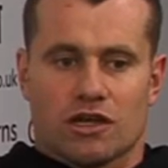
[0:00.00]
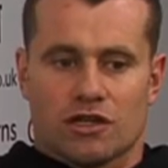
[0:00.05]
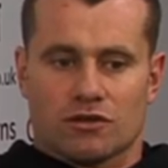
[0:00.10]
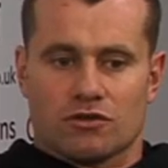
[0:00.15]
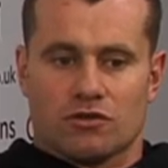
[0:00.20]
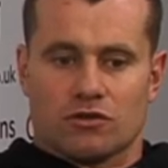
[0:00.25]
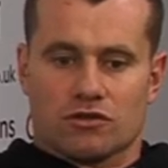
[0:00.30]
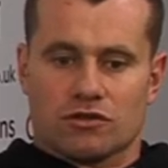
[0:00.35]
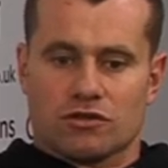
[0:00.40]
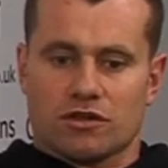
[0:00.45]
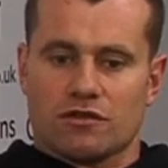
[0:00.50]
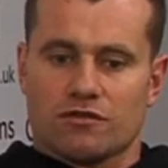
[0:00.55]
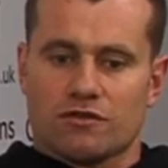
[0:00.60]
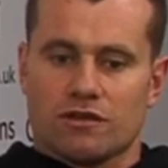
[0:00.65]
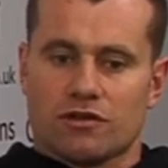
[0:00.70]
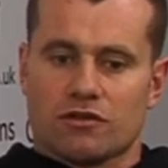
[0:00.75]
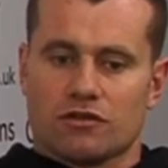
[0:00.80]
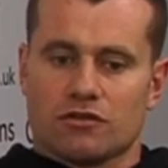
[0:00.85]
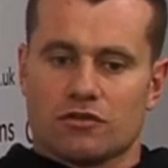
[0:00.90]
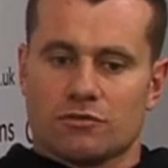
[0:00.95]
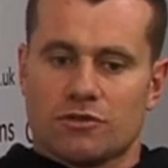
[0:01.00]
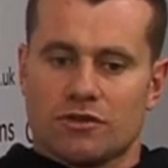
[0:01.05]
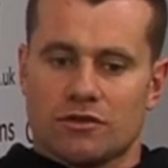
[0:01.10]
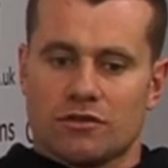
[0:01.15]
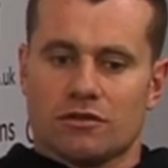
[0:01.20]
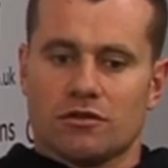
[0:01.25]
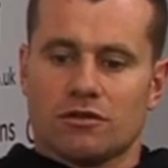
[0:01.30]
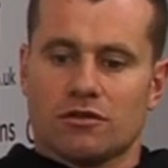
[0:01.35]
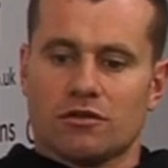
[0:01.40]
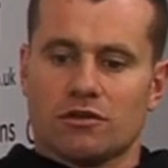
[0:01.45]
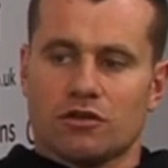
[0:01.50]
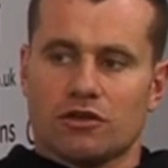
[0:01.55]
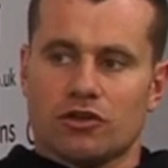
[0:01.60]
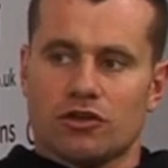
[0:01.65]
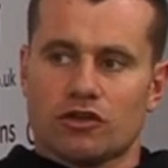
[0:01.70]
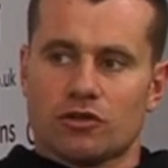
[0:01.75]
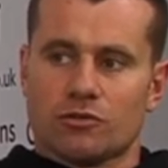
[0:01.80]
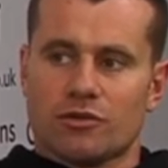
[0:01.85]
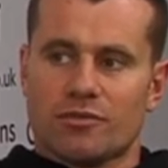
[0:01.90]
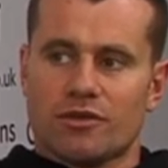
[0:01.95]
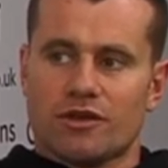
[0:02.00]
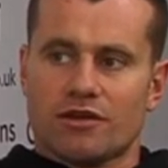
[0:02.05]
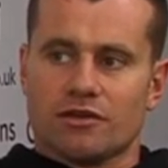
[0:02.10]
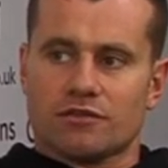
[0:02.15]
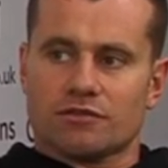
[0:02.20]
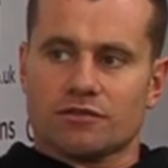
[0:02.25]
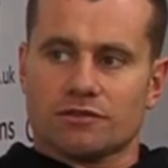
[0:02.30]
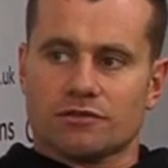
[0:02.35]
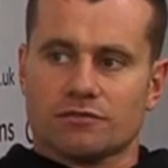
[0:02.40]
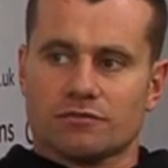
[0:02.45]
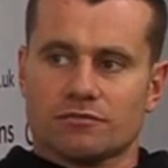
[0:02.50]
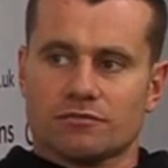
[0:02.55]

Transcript: and coaching, and I think you're going to be you're going to be better.